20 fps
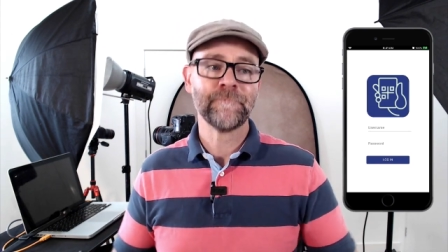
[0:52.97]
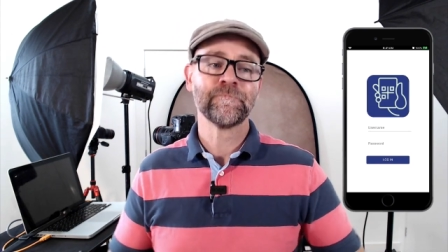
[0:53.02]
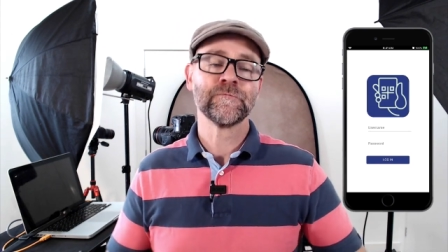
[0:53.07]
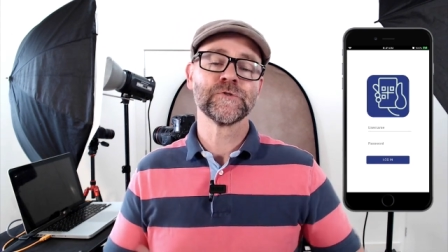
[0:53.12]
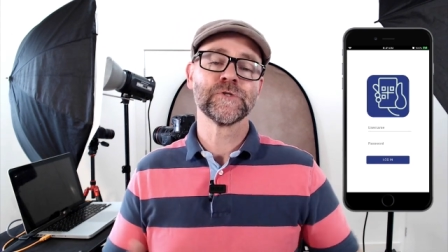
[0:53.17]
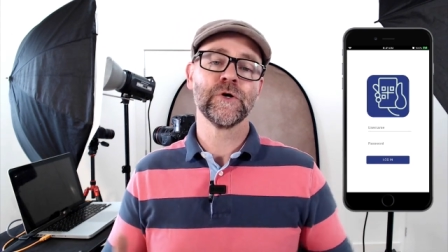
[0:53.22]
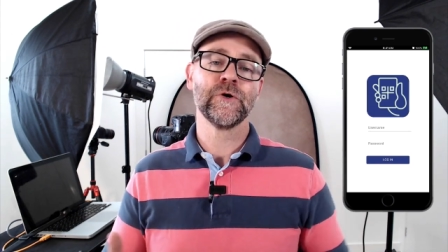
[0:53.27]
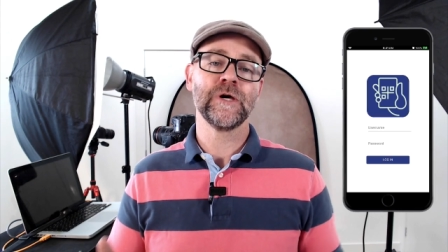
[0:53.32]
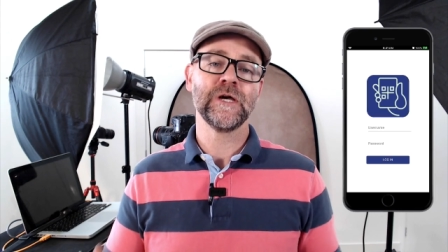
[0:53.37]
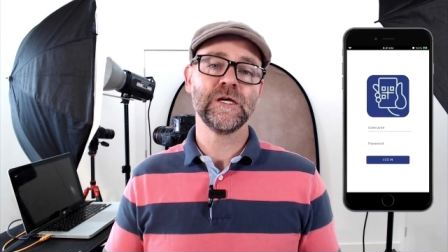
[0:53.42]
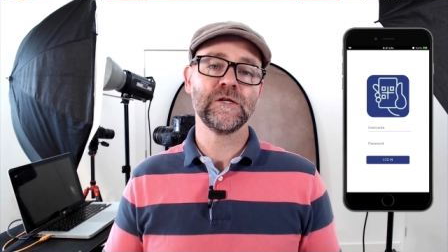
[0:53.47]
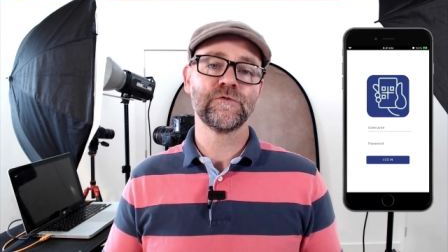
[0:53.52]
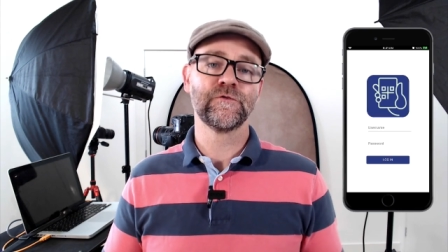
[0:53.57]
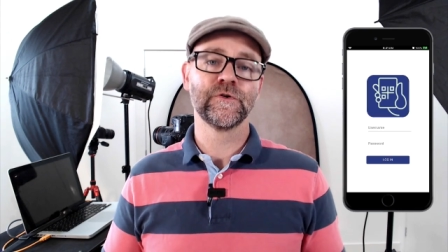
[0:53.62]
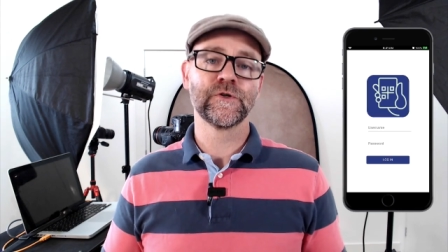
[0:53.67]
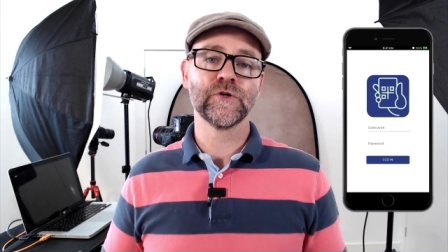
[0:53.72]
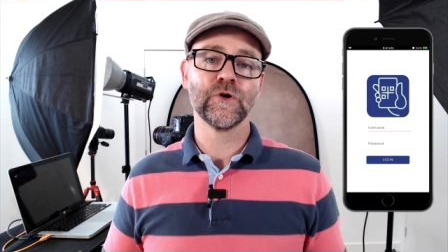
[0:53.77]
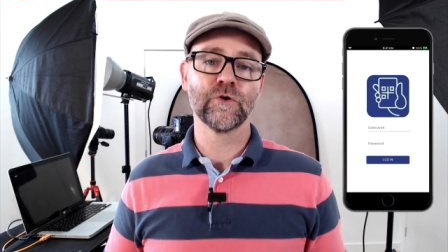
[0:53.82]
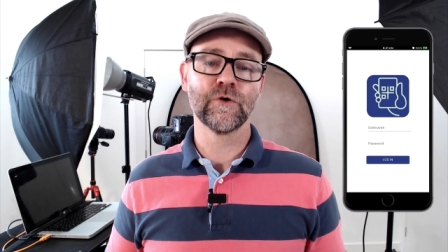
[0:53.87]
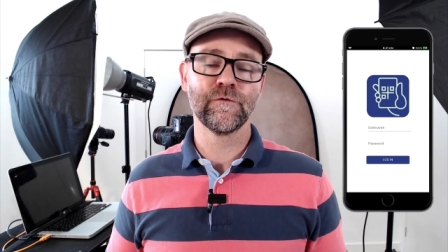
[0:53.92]
So each
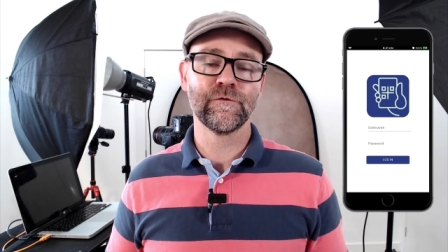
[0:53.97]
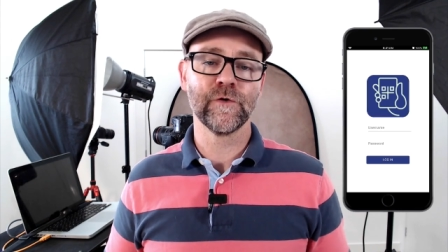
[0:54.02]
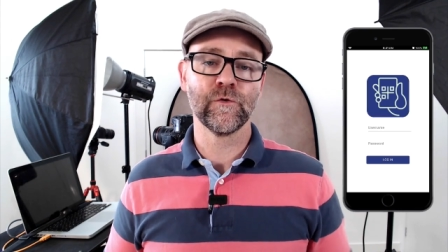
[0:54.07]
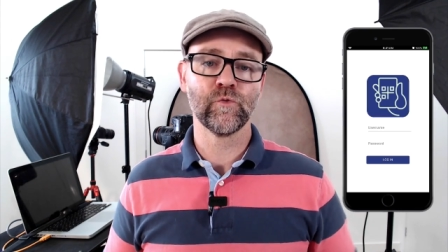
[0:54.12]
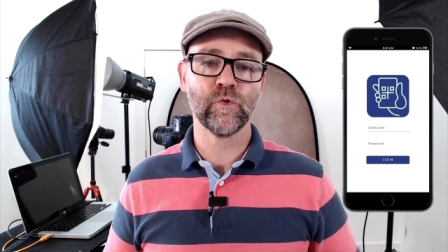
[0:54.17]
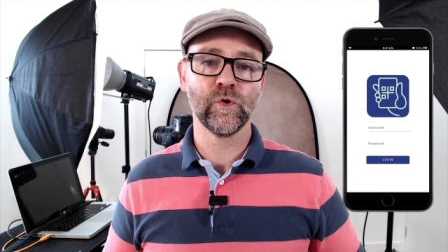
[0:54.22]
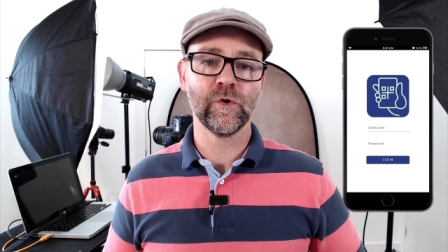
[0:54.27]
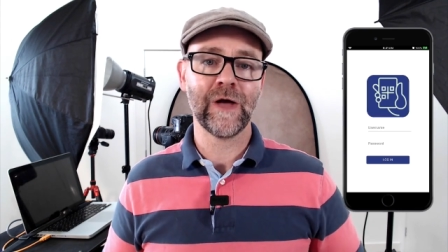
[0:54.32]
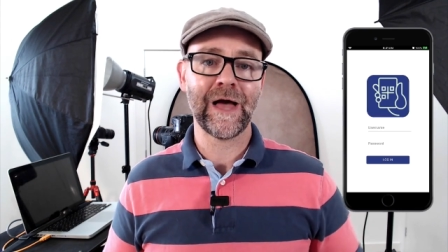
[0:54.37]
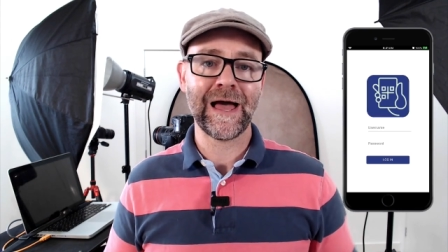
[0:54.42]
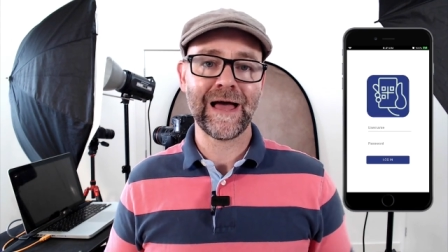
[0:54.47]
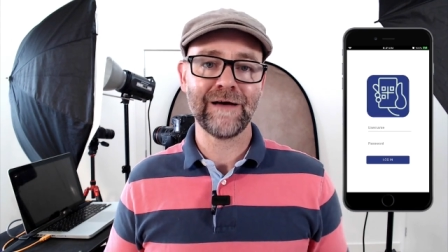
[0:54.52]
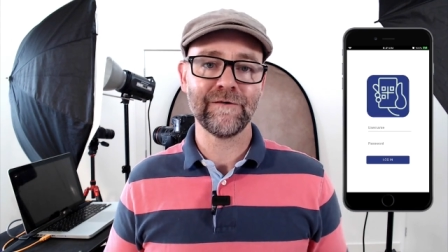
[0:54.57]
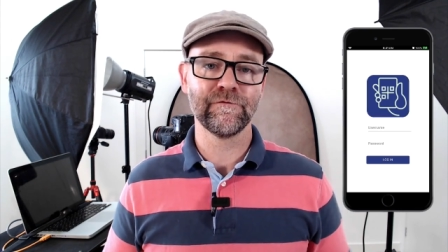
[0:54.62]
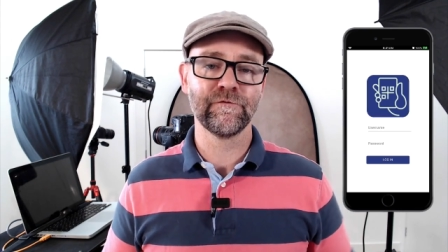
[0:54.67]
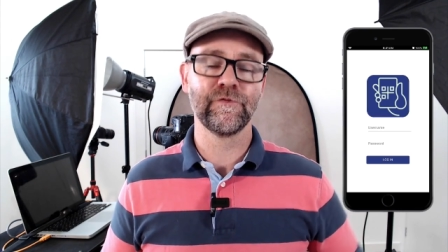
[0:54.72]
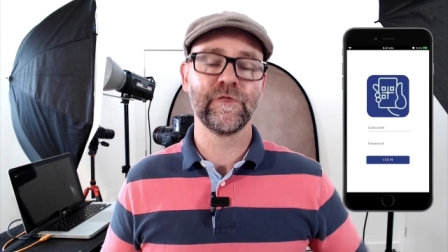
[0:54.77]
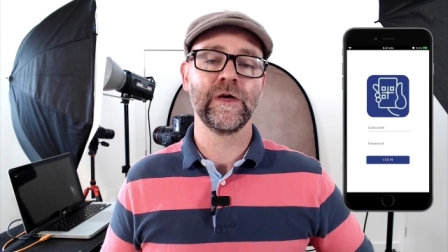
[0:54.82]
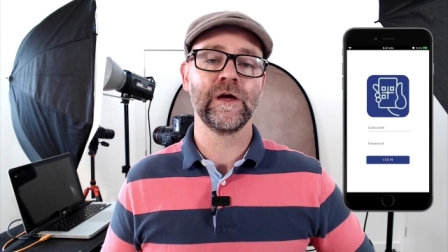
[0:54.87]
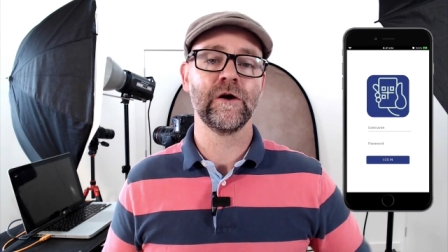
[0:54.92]
photographer will
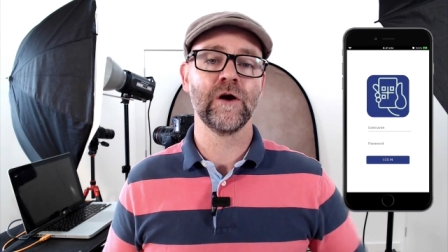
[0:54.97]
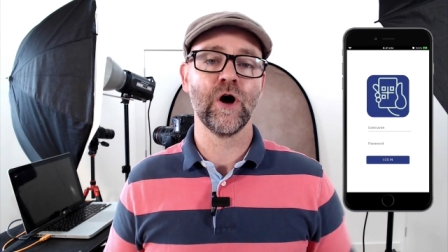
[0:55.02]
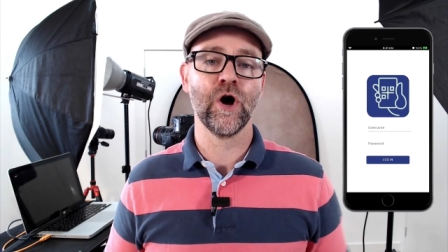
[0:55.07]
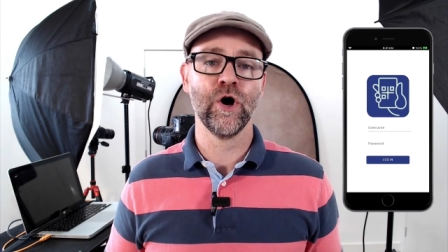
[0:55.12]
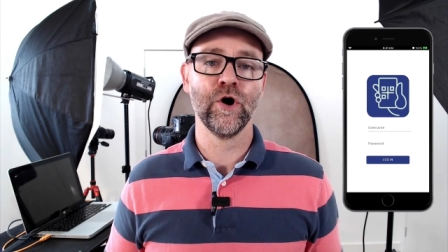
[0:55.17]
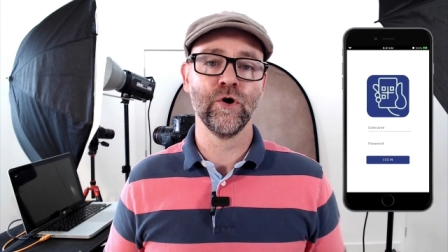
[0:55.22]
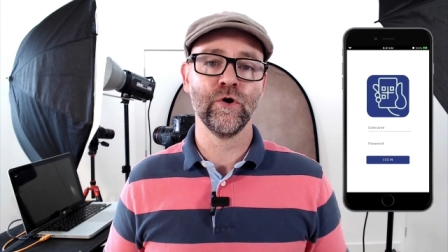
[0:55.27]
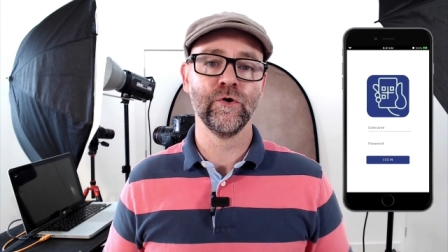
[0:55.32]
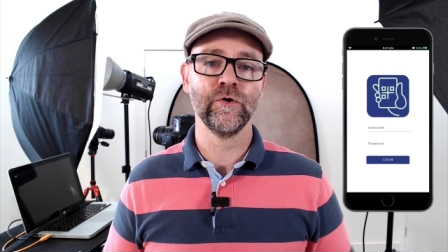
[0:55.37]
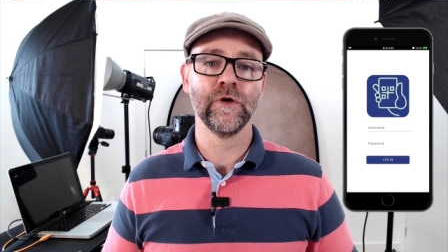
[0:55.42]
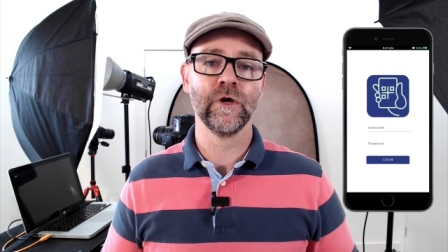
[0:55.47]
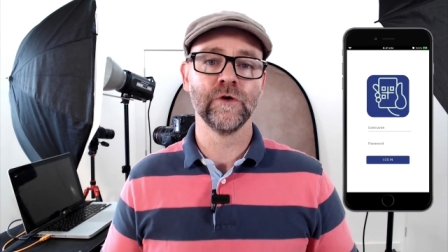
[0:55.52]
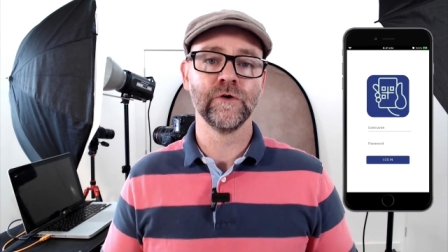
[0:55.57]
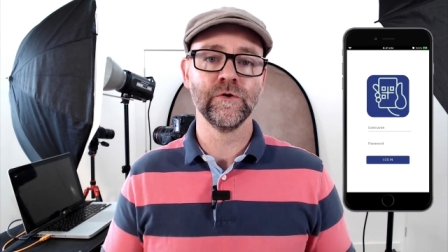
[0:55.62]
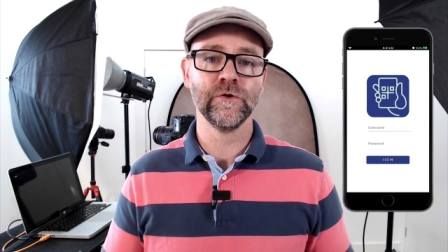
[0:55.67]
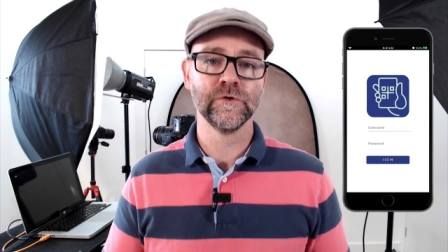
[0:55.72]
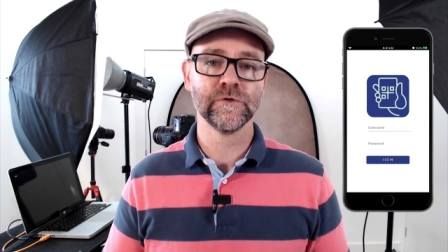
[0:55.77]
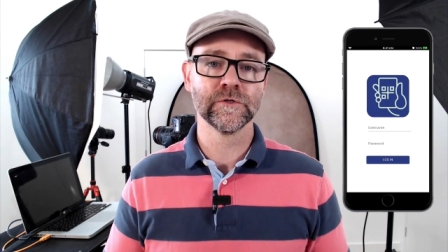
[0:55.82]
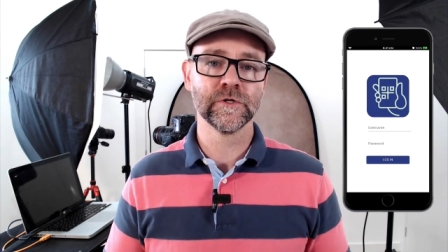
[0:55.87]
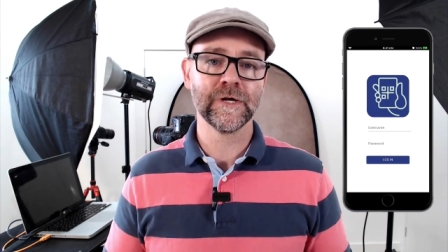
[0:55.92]
have their own
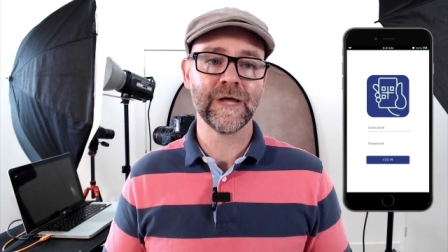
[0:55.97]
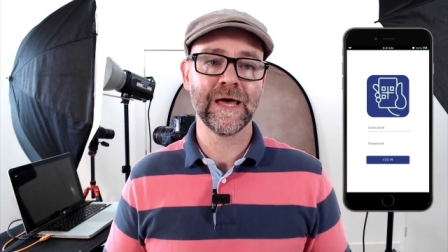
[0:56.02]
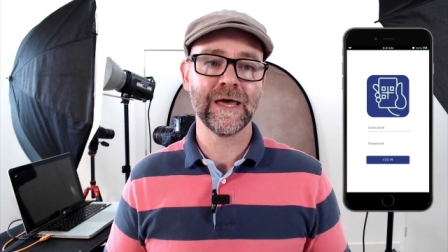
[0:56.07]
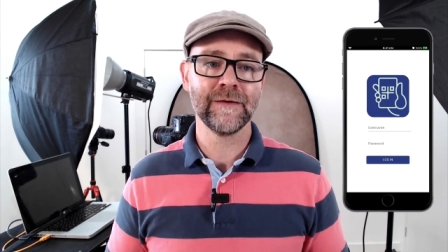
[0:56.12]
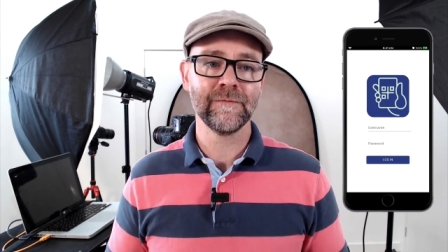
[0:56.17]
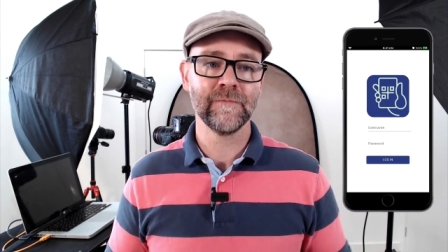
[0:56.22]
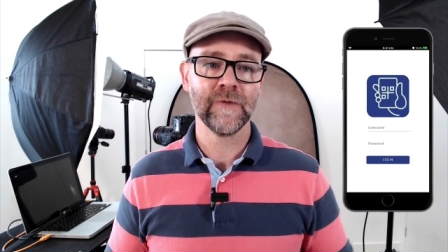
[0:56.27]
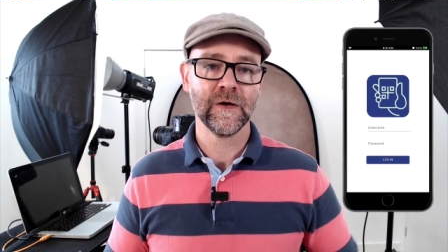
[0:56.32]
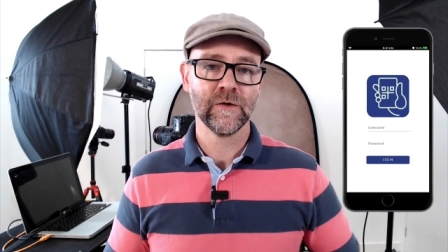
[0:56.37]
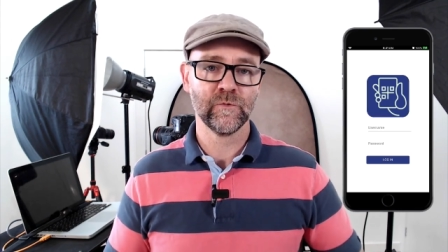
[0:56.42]
username,